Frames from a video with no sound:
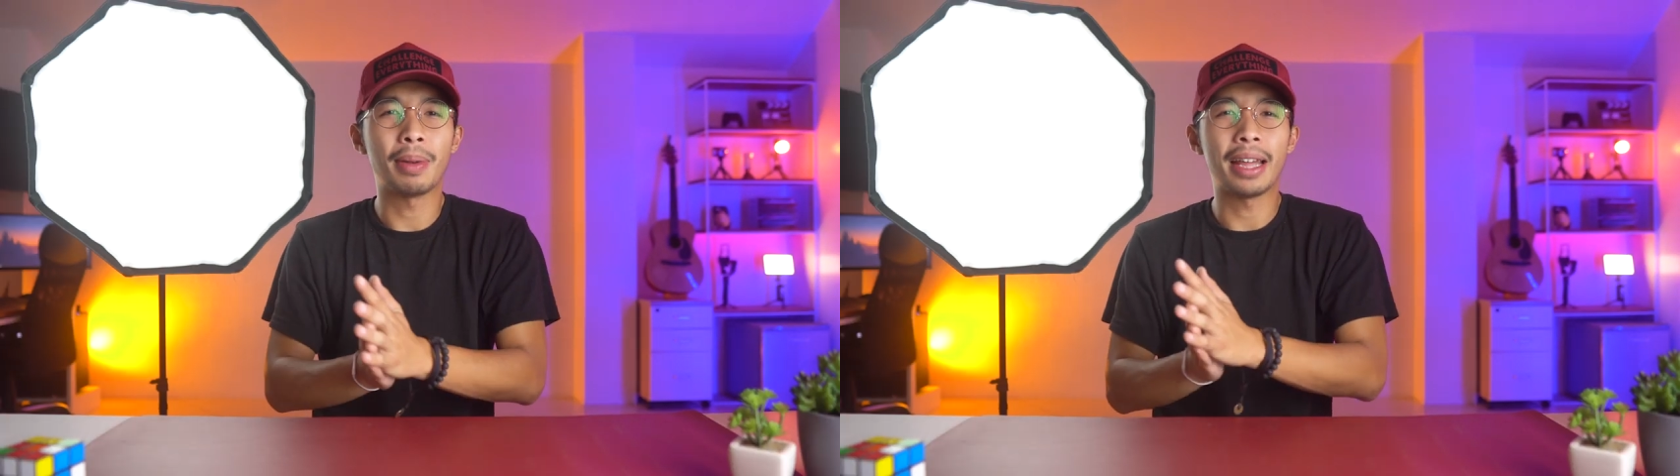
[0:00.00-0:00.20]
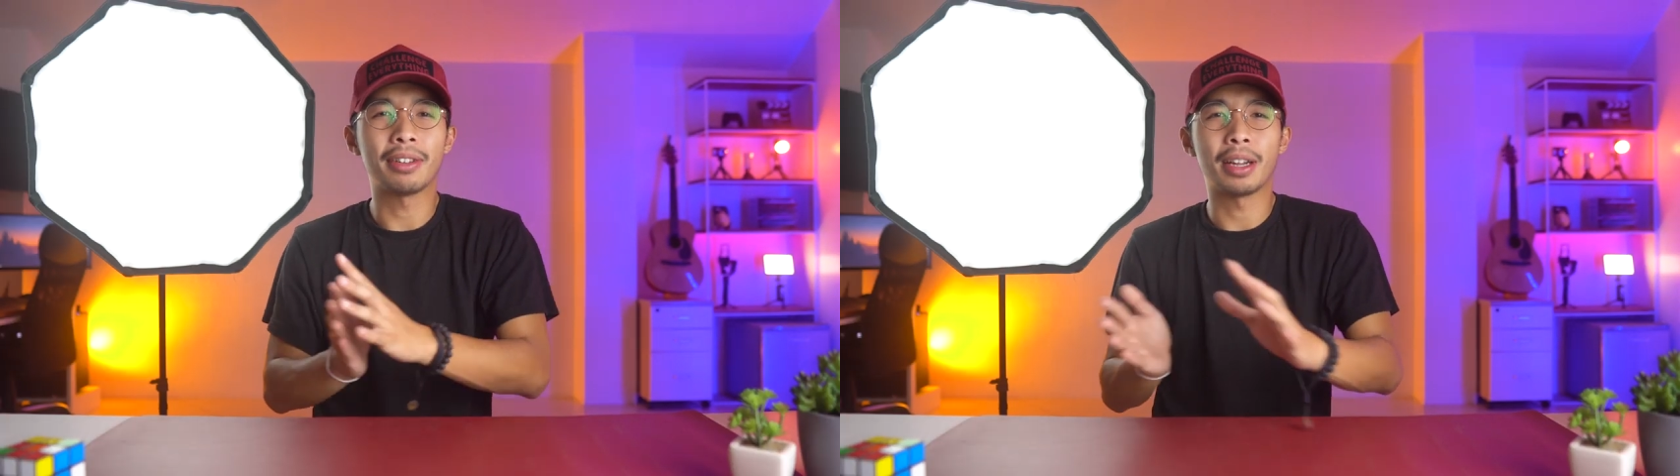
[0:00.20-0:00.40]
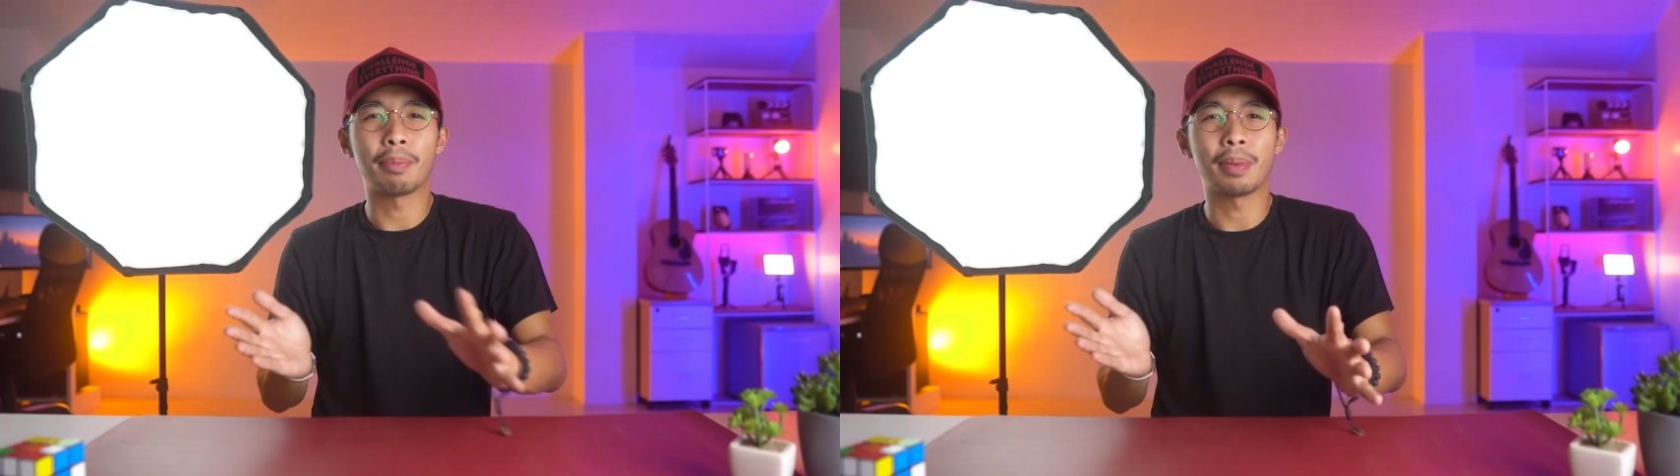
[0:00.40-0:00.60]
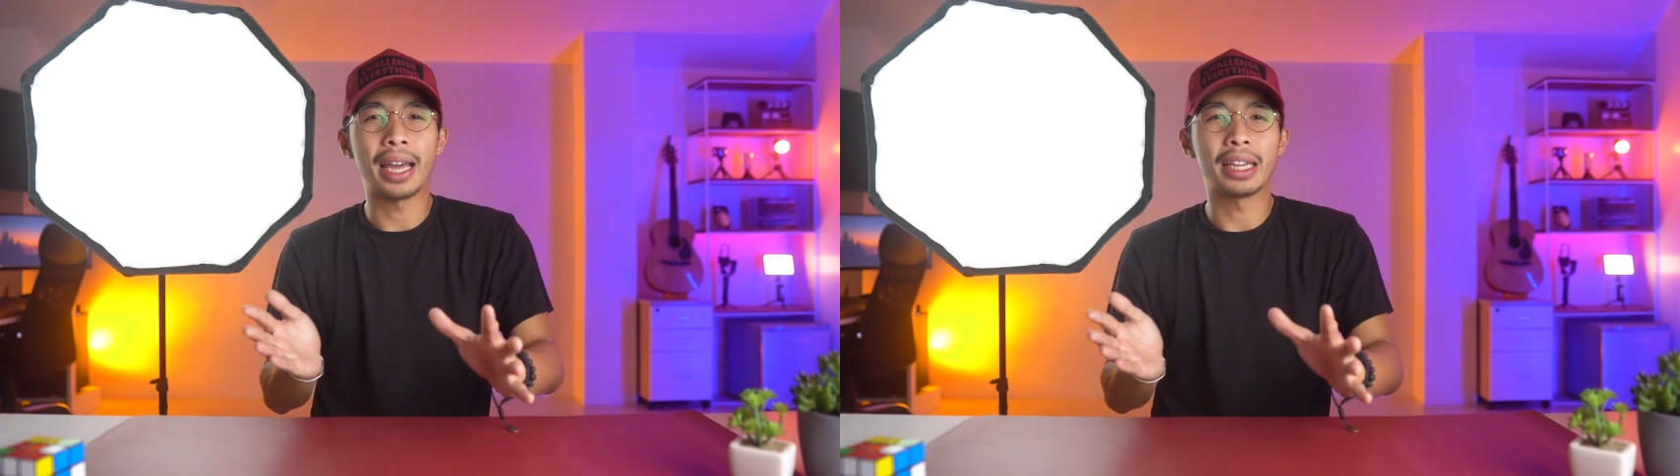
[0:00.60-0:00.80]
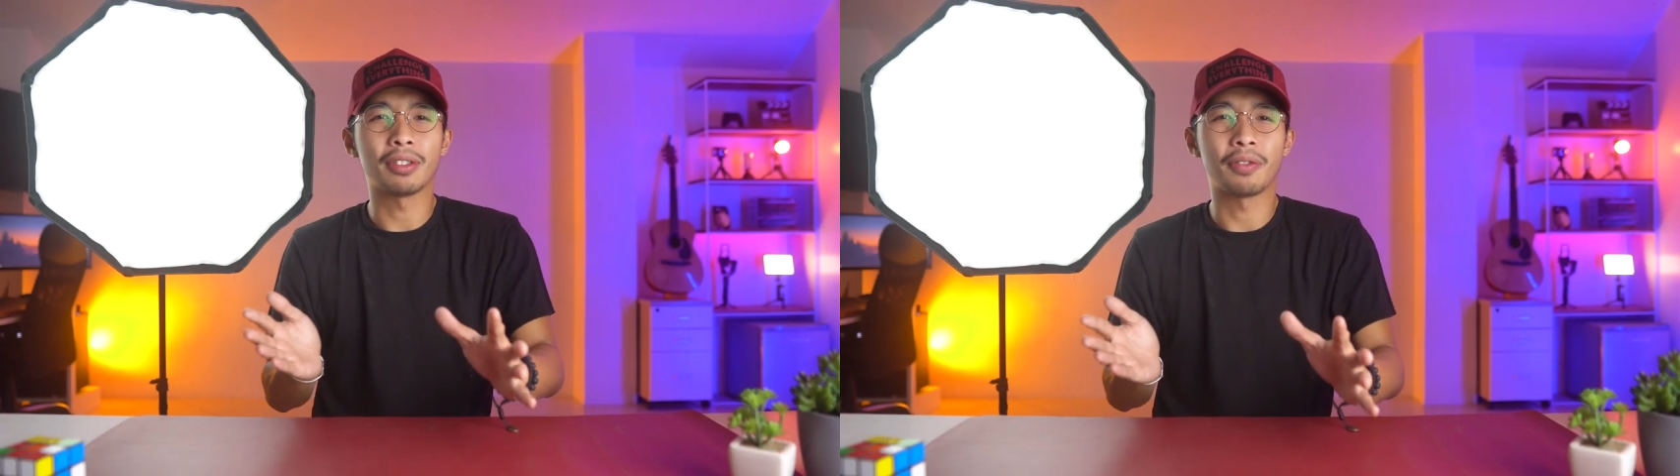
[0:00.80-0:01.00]
plan on
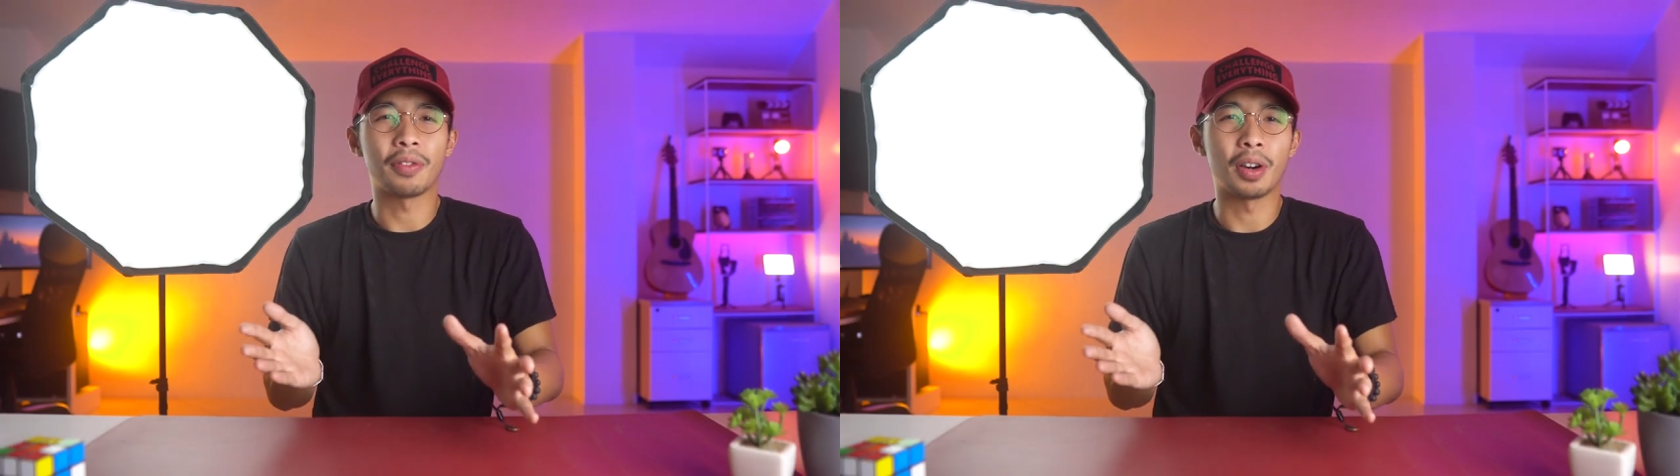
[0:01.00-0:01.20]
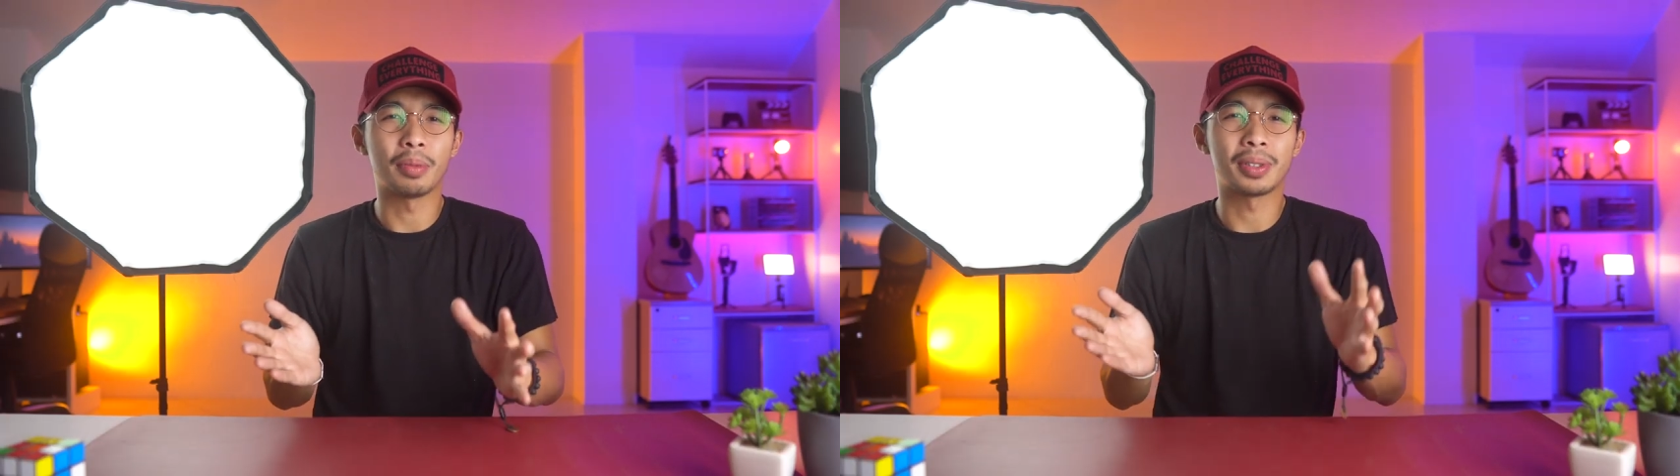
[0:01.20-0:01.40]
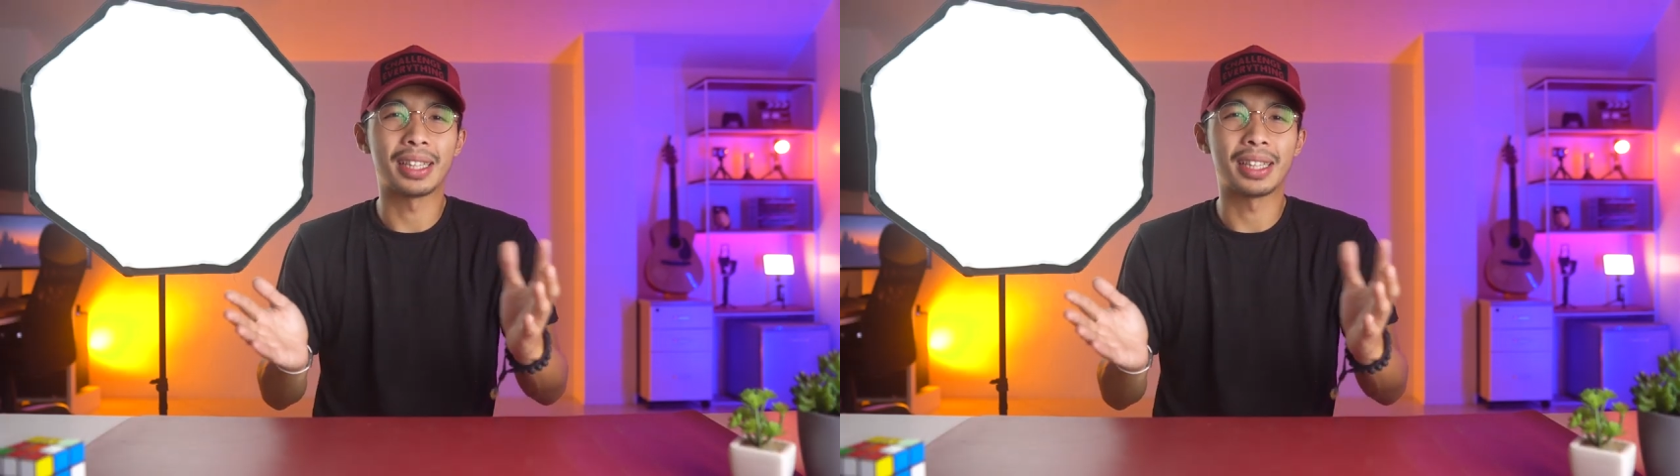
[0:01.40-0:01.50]
applying to firms